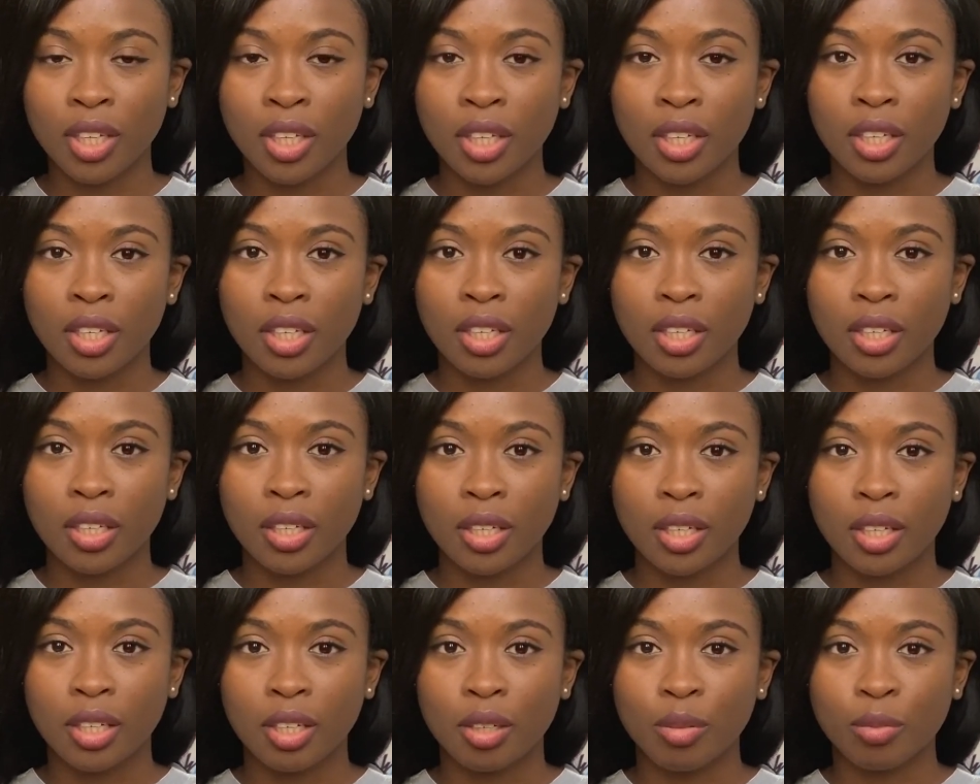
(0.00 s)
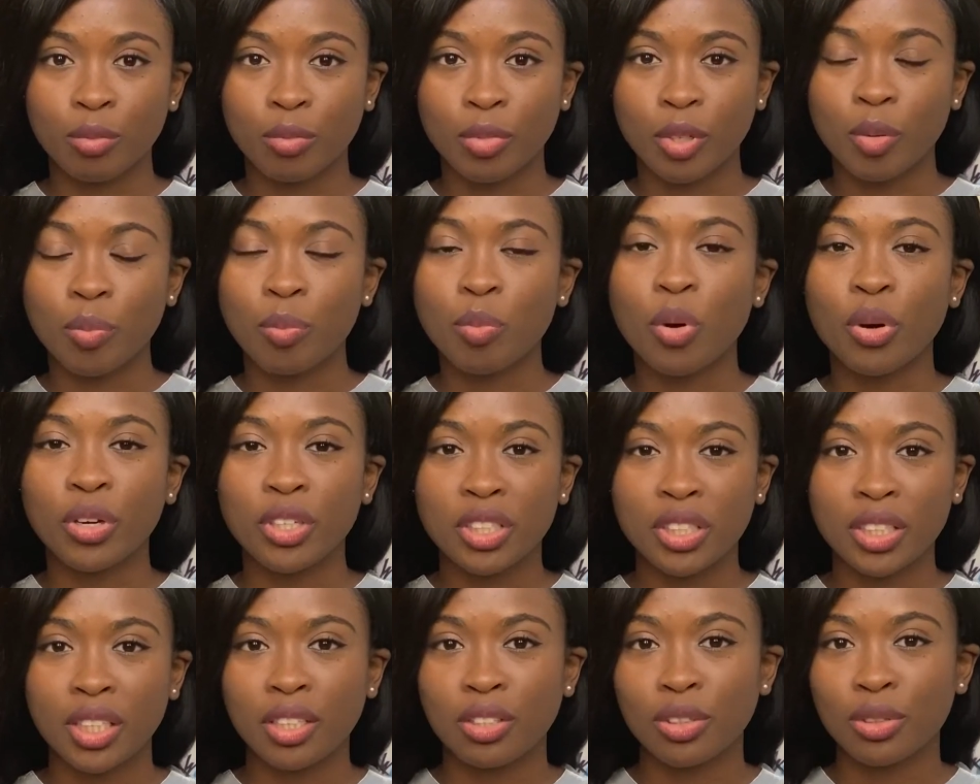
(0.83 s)
a
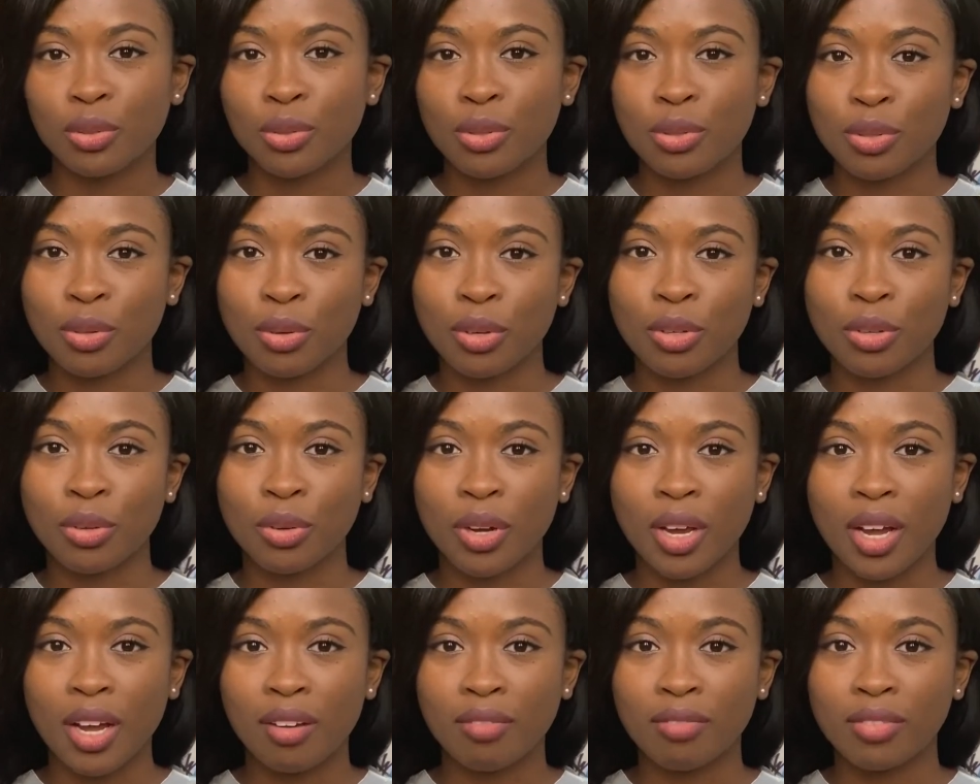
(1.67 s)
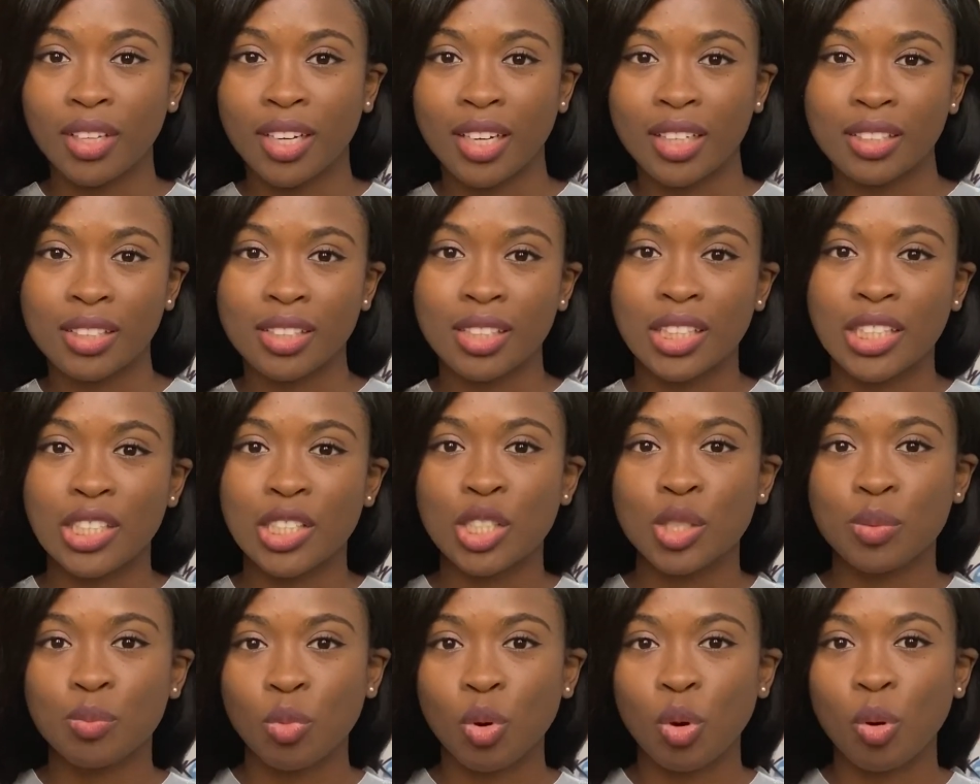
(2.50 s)
pointed nose, or you don't have that
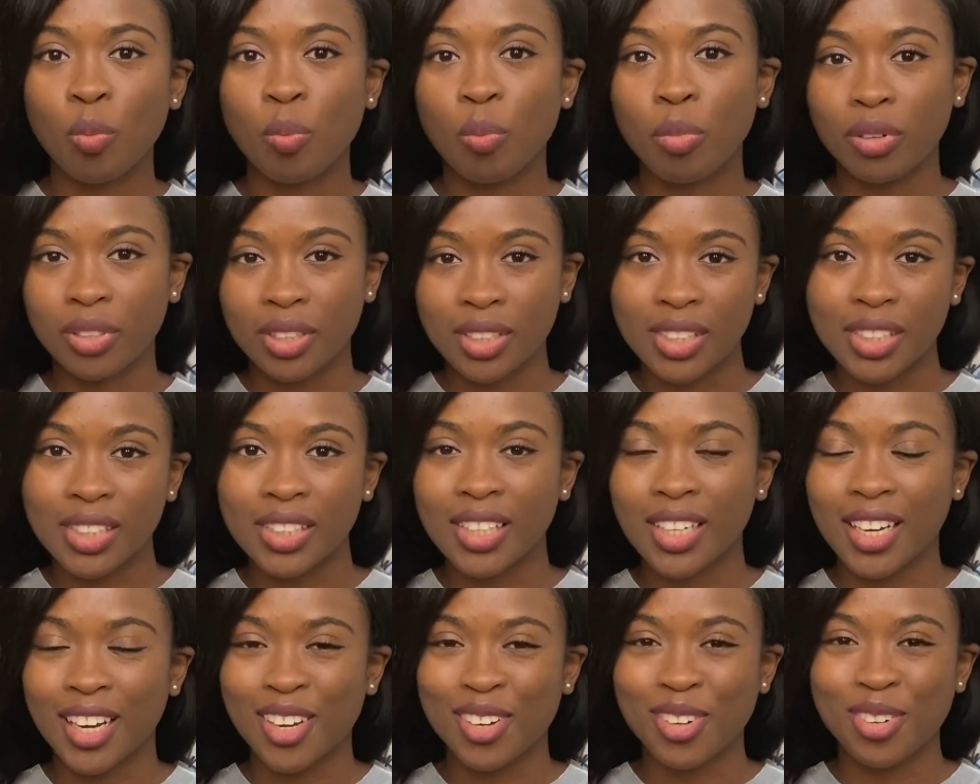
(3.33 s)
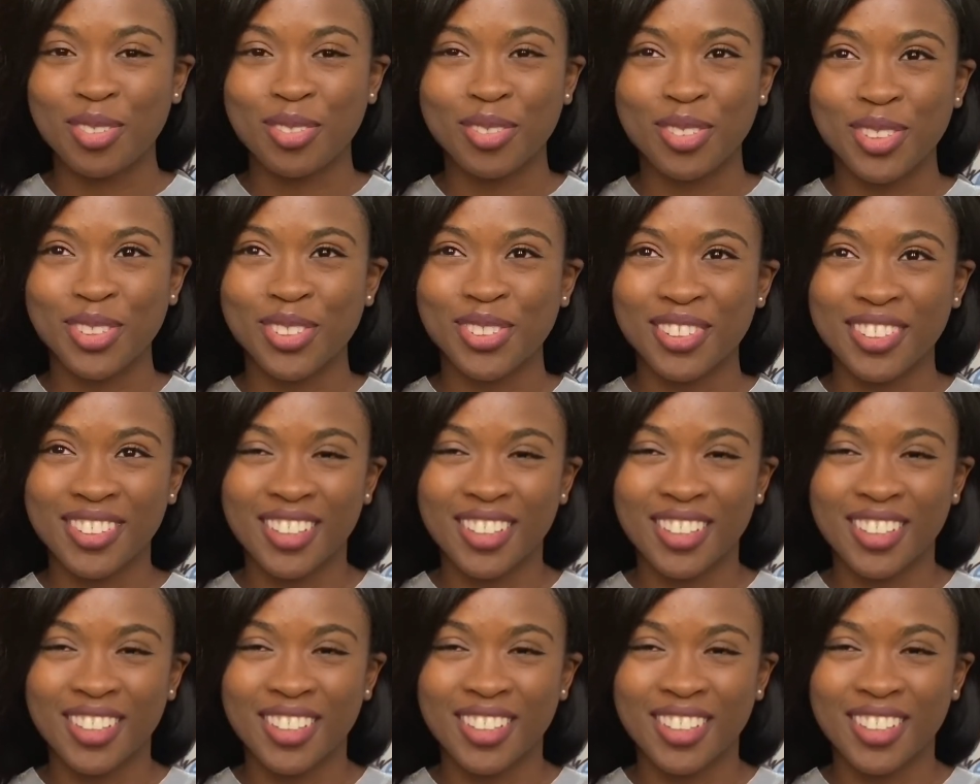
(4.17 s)
small button kind of nose.